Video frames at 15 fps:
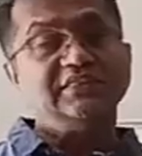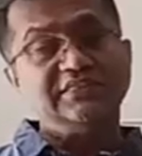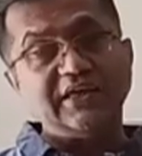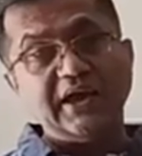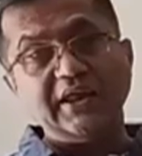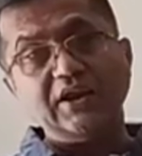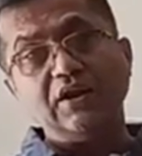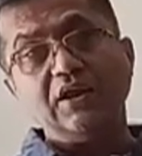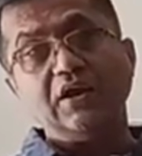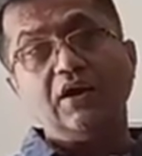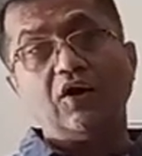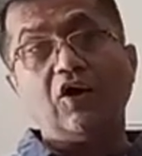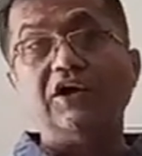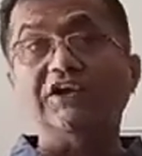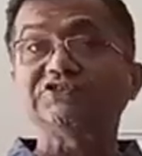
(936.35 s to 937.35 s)
then
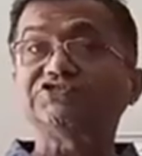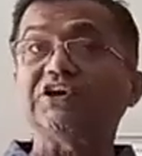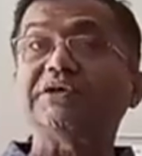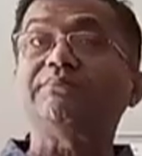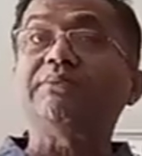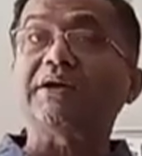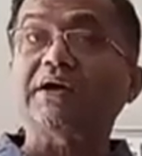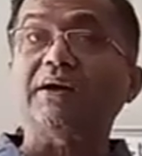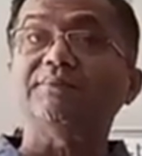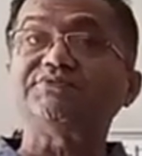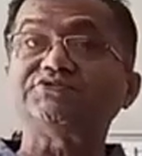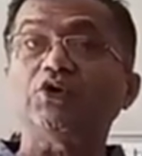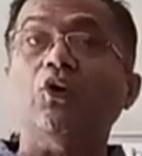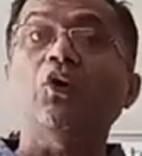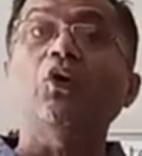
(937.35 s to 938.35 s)
also it
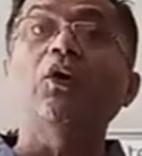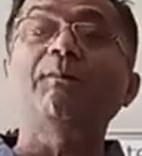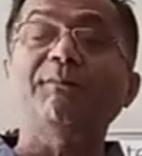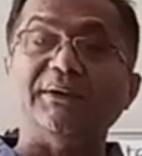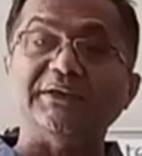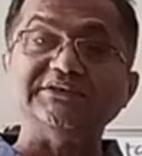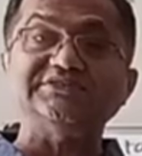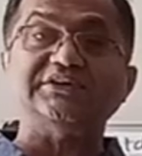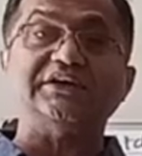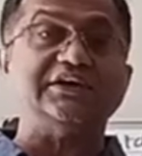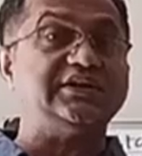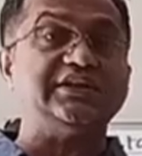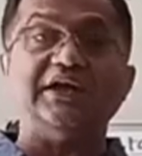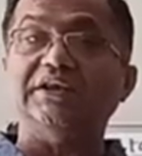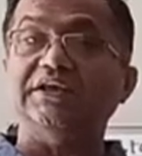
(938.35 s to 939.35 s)
becomes open
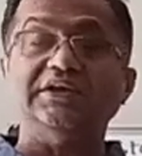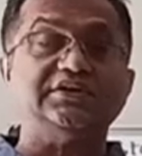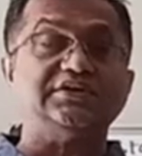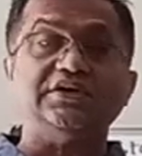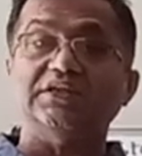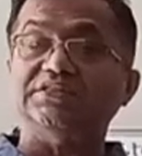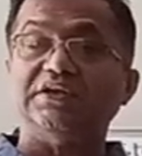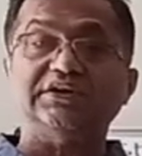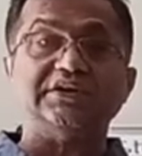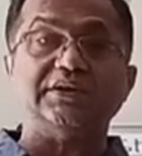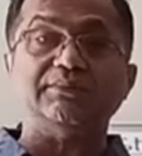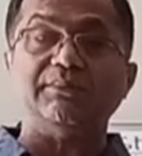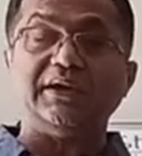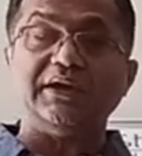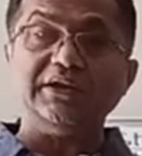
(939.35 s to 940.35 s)
circuit, then it doesn't
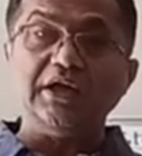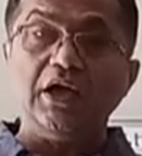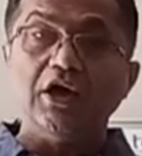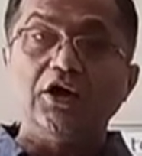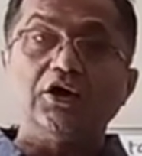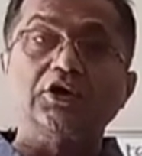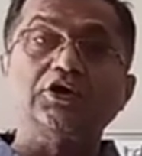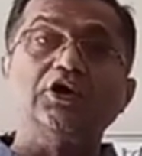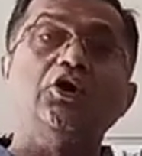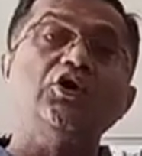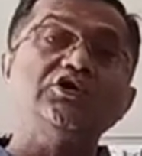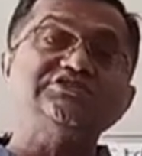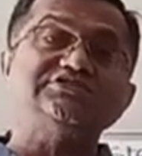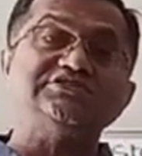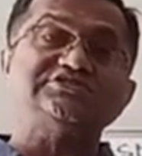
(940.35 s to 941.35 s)
remain
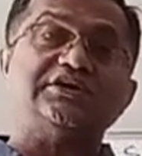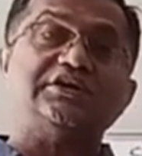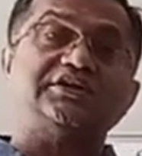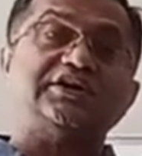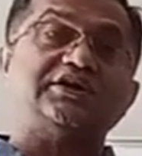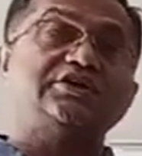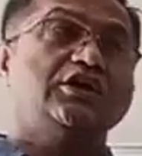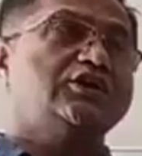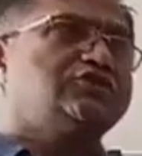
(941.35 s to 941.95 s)
closed circuit.